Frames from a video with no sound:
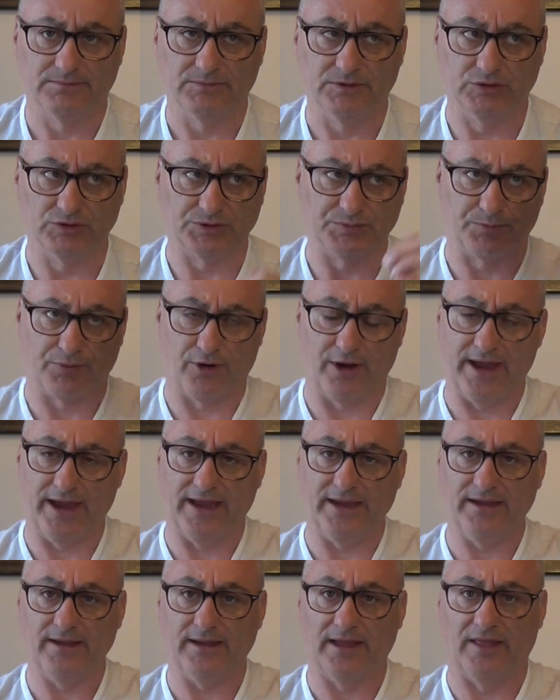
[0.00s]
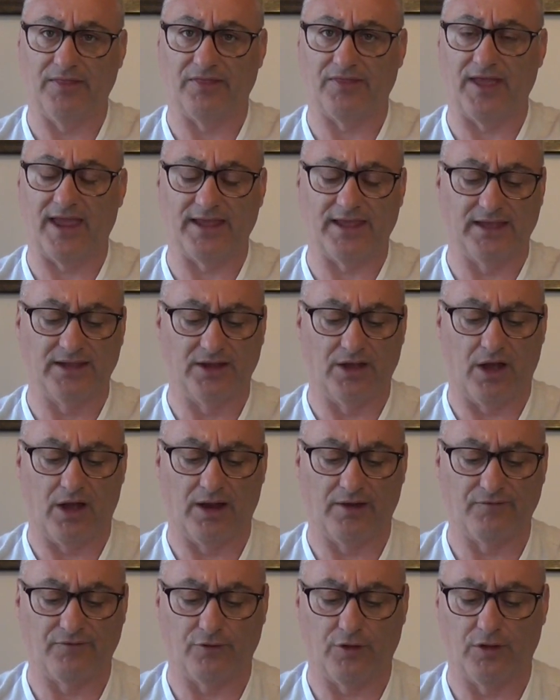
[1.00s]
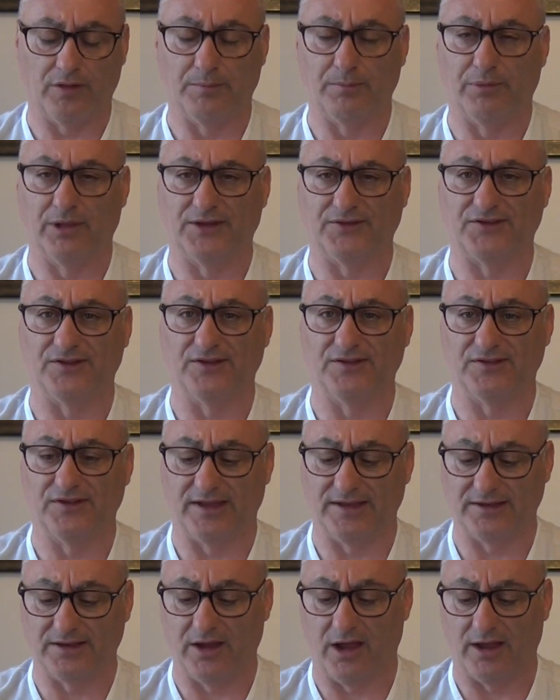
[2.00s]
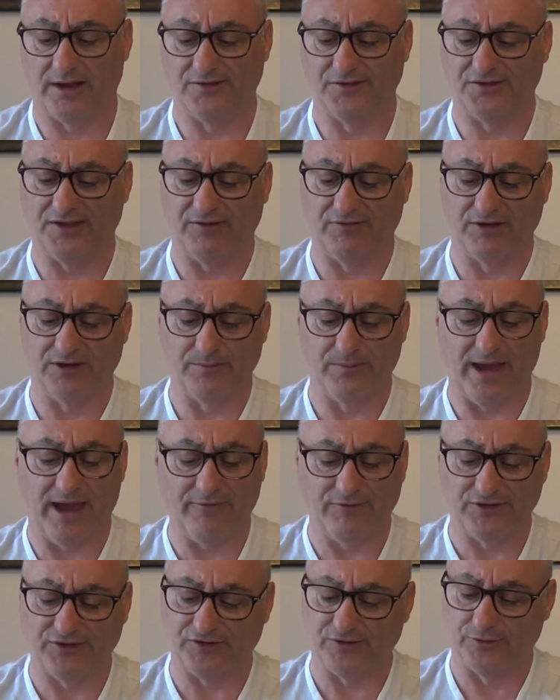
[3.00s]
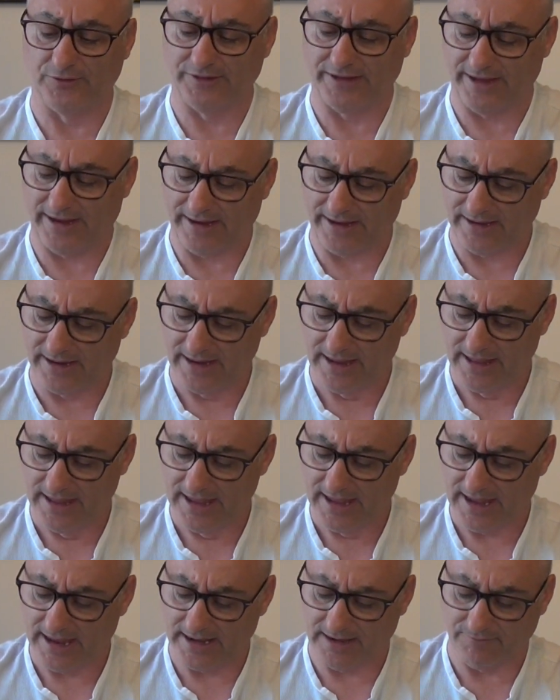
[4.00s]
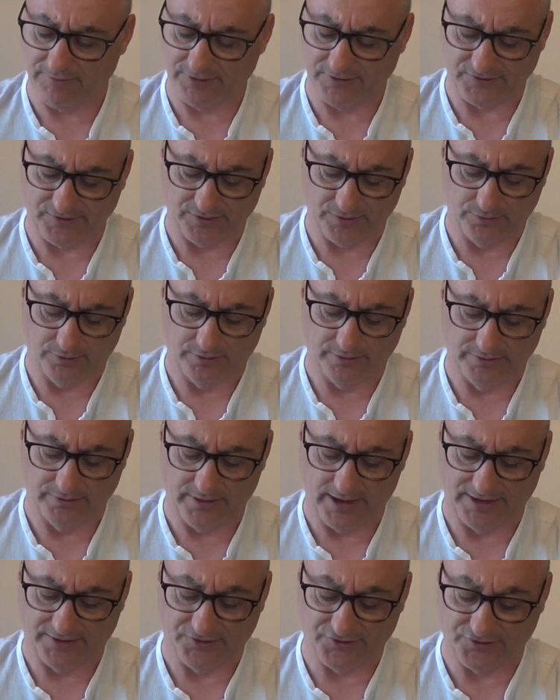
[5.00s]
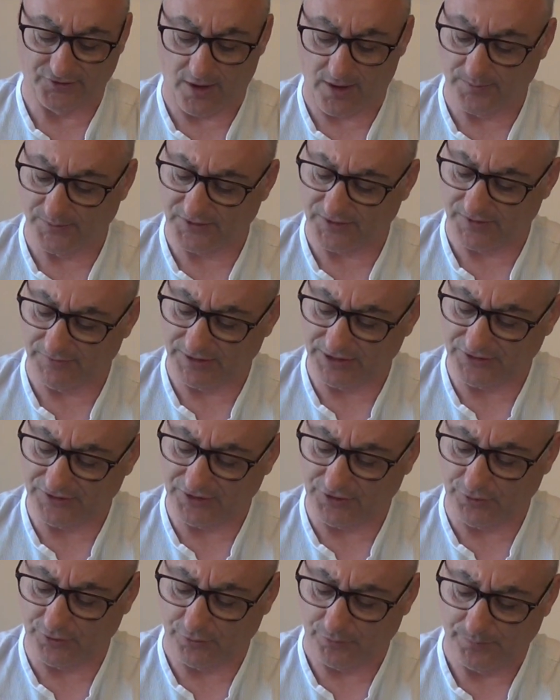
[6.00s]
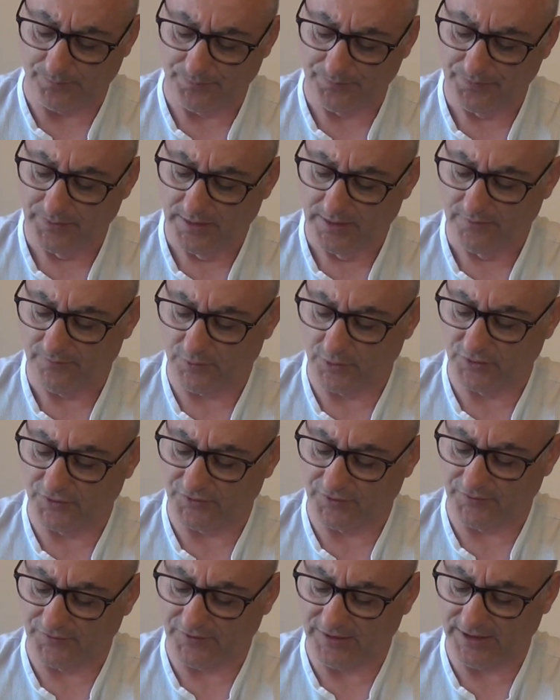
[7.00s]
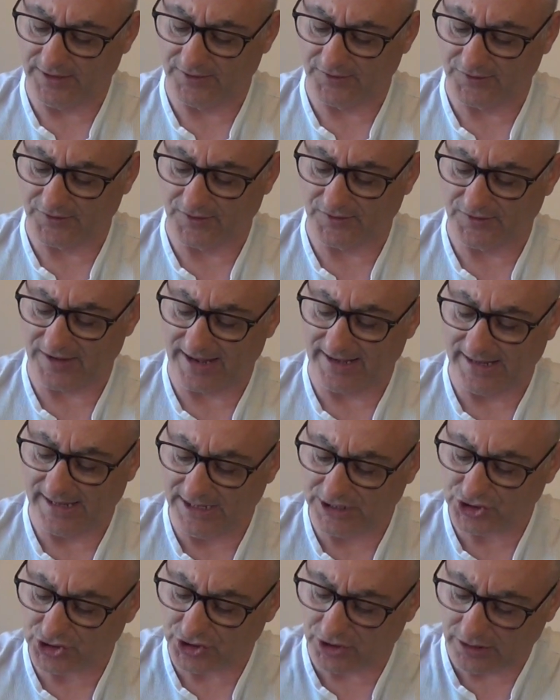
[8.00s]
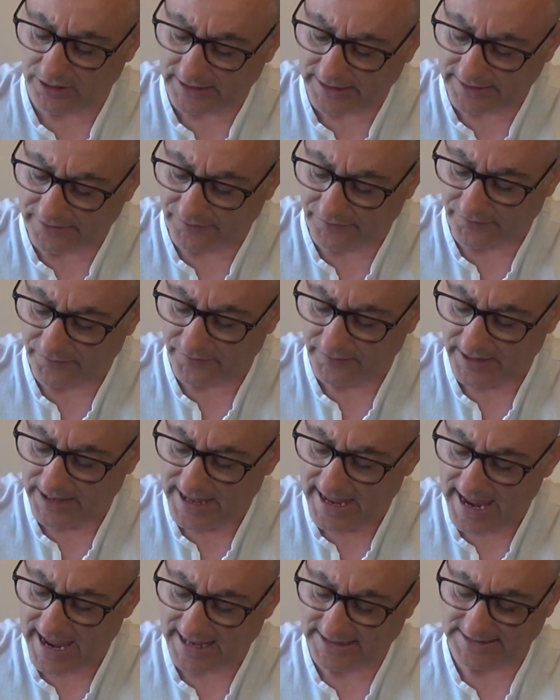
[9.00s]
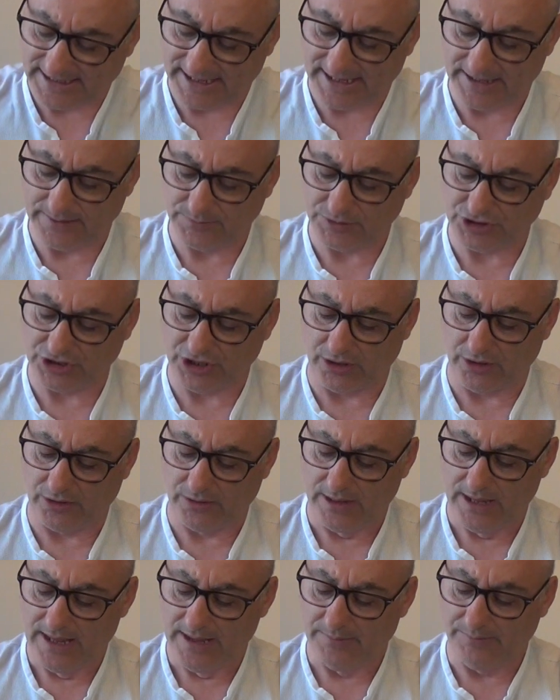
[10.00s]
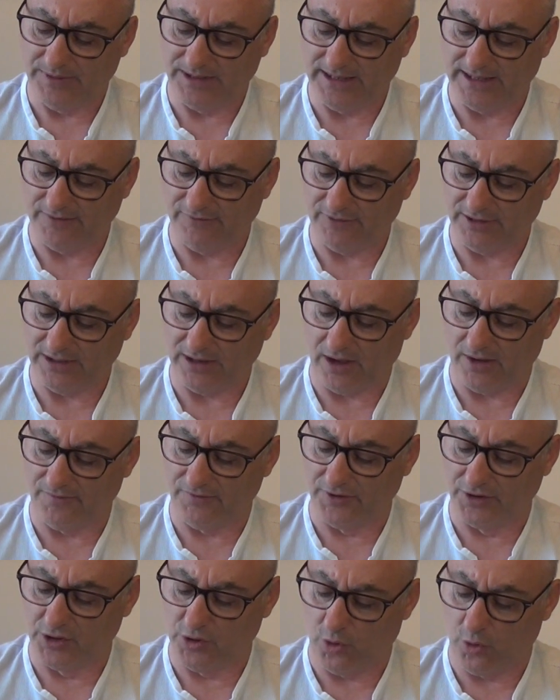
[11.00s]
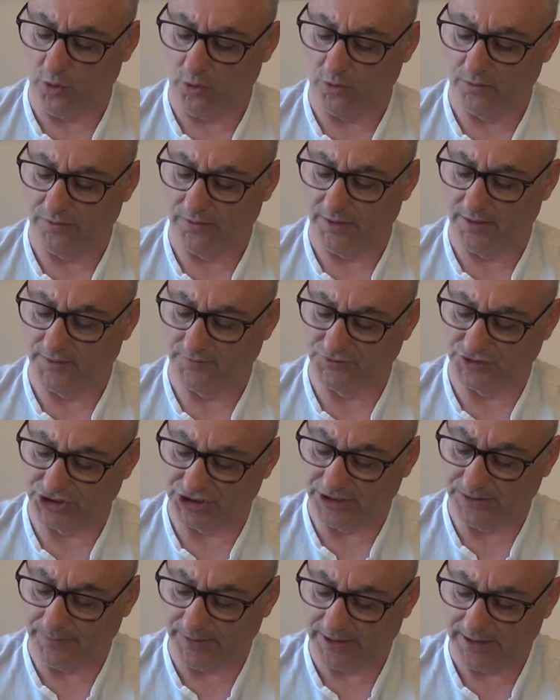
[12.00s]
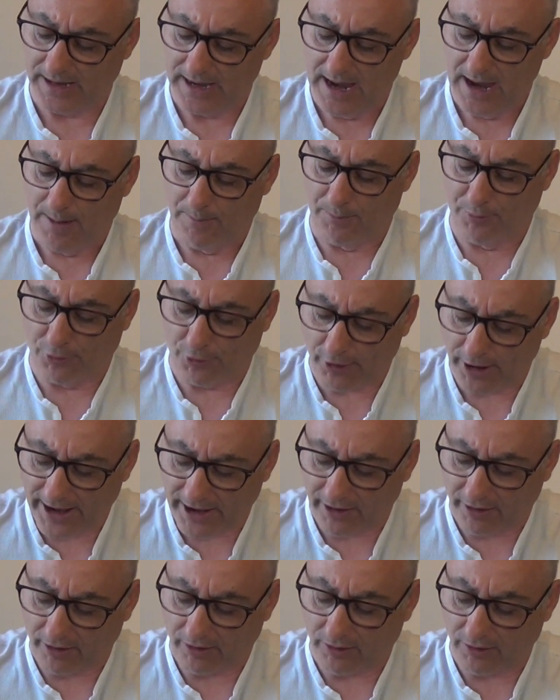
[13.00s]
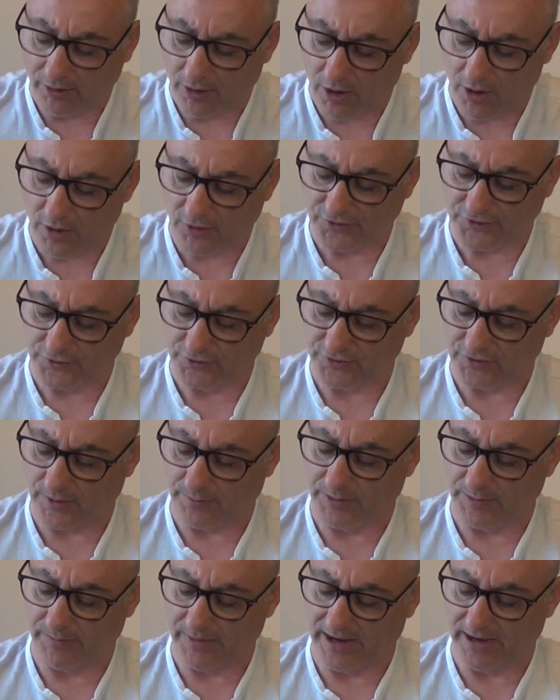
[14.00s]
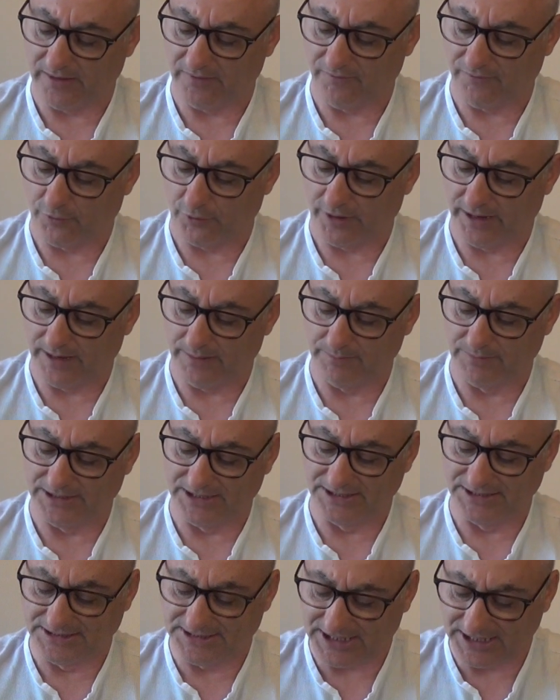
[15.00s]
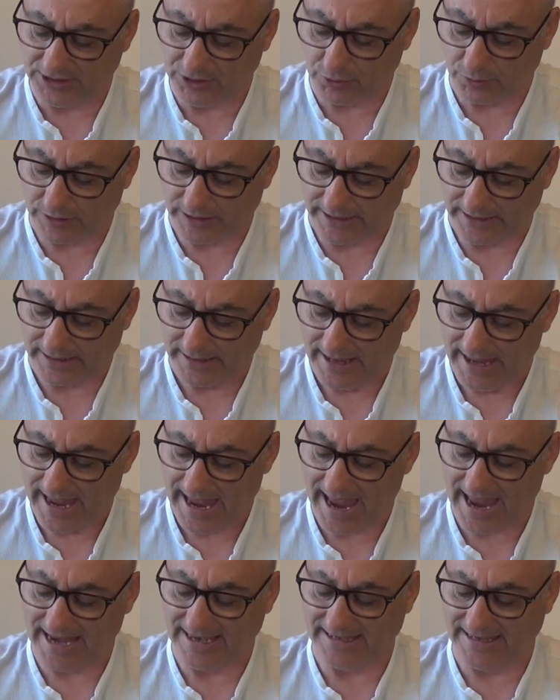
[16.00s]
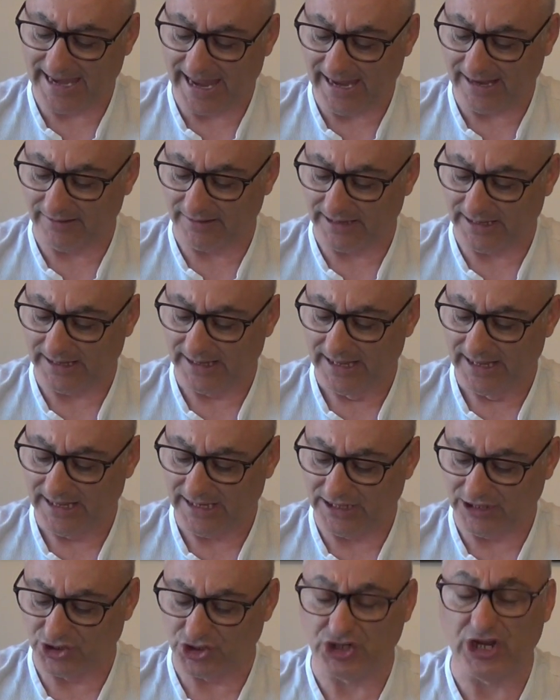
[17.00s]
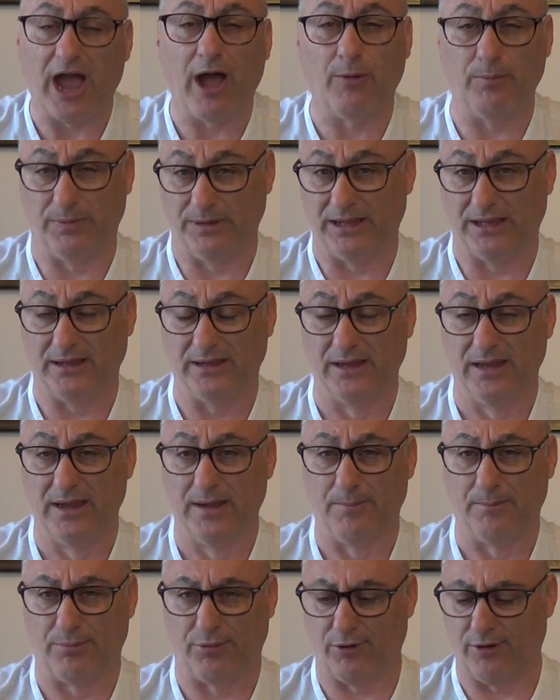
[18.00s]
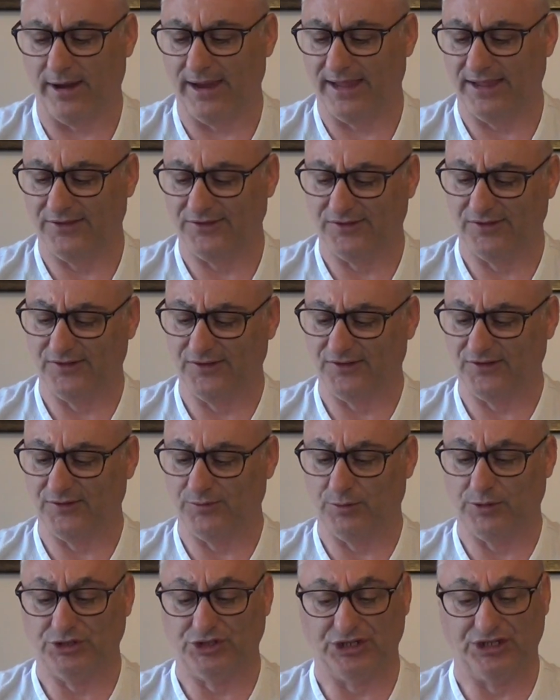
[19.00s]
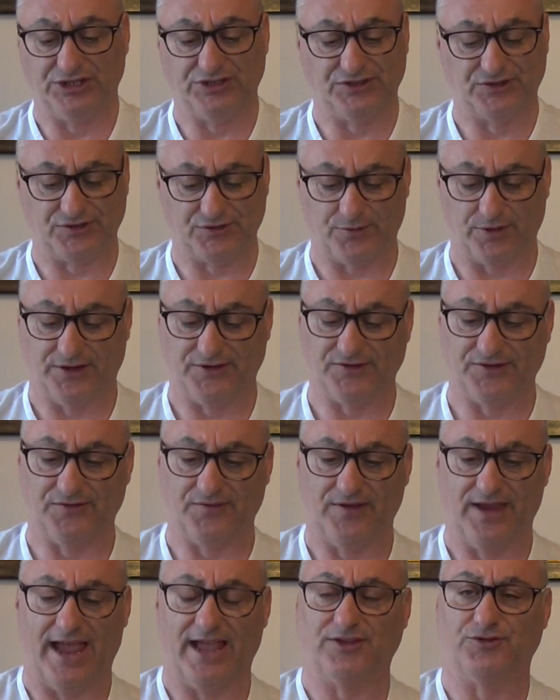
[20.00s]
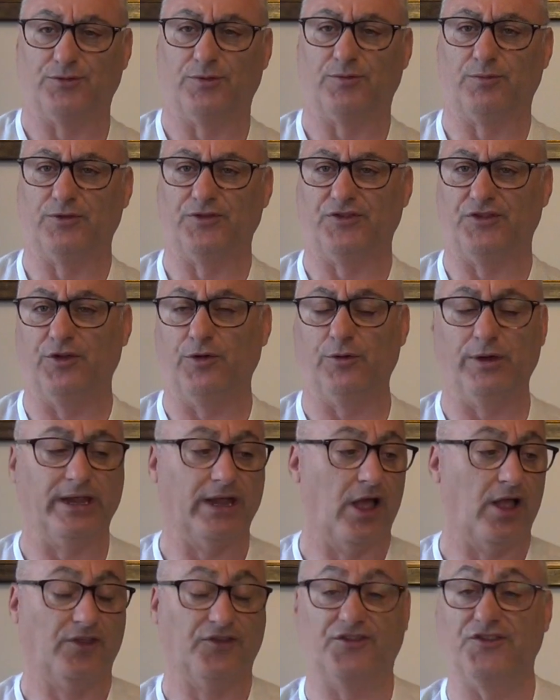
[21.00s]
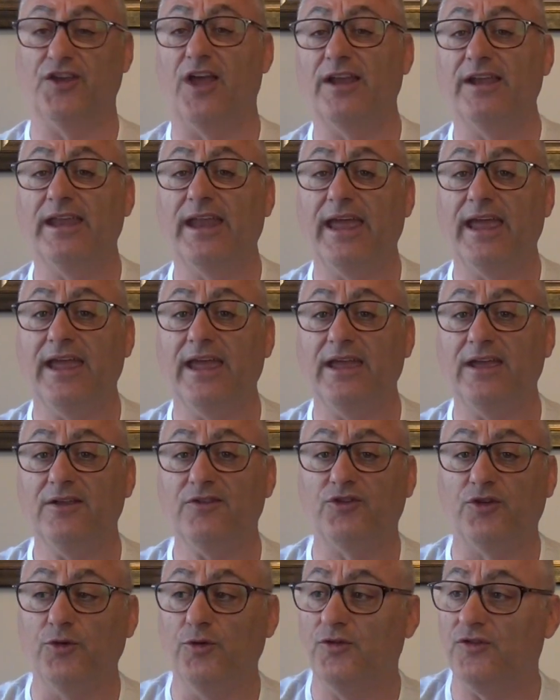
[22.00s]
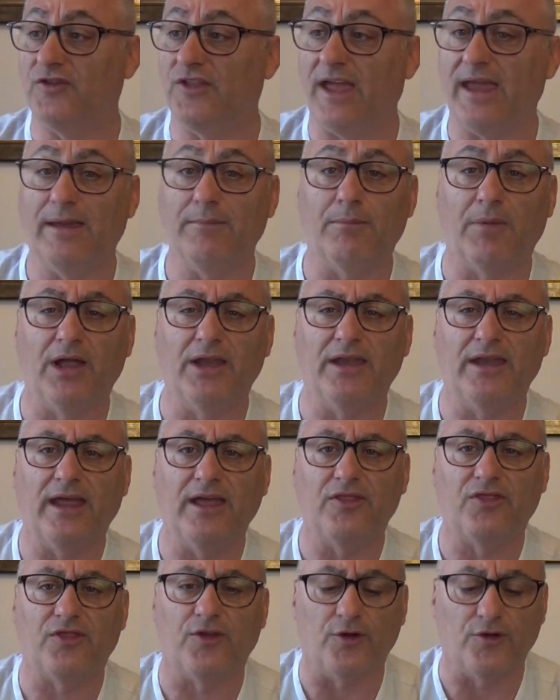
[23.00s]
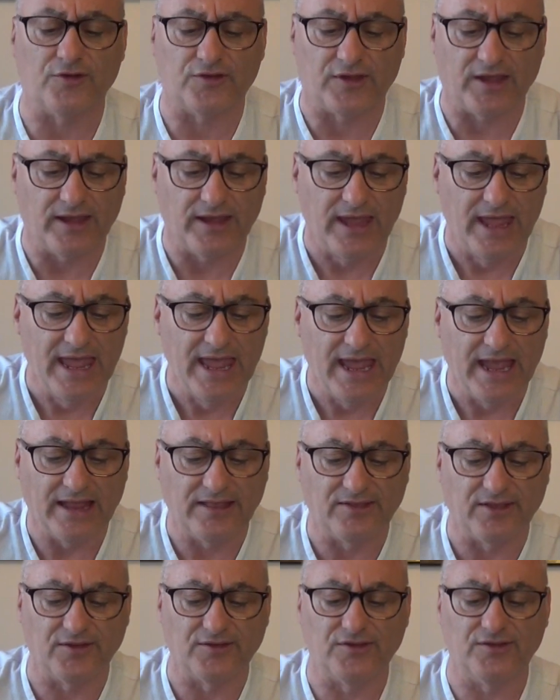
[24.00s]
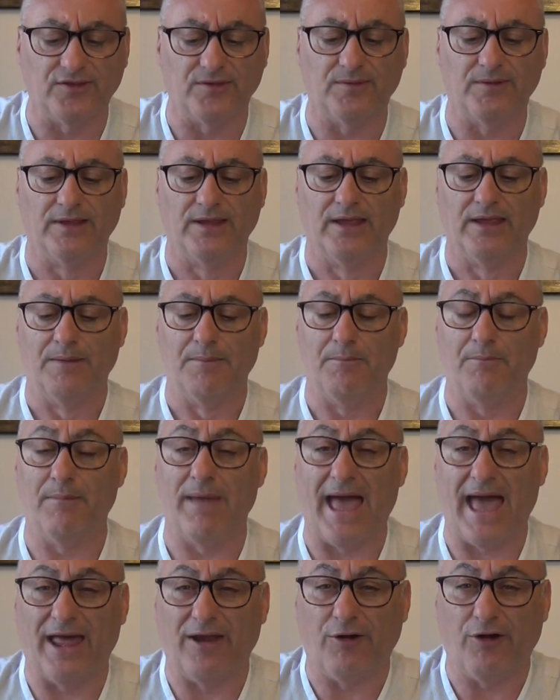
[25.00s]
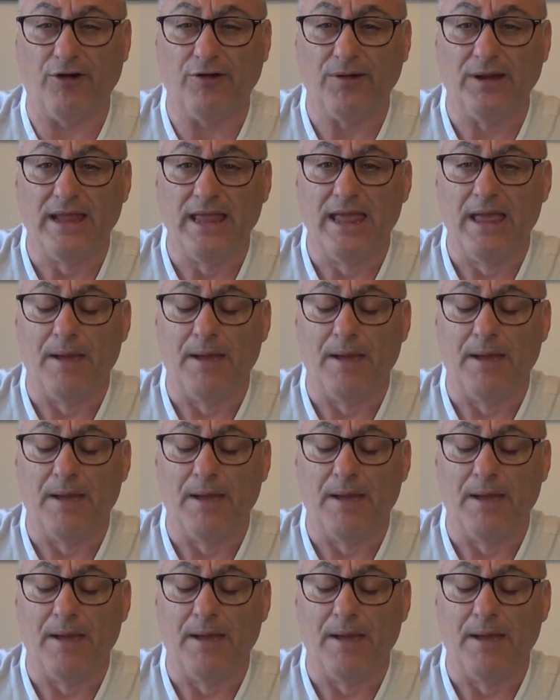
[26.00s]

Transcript: He was praying and thanking God for all the blessings that God has given him every single day and every single night. Psalm 72, verse 15, it says, and he shall live, and to him shall be given of the gold of Sheba. Prayer also shall be made for him continually, and daily he shall be praised. And this is what Jesus Christ of Nazareth was doing on Sunday, Tuesday, Monday, Thursday. It doesn't matter.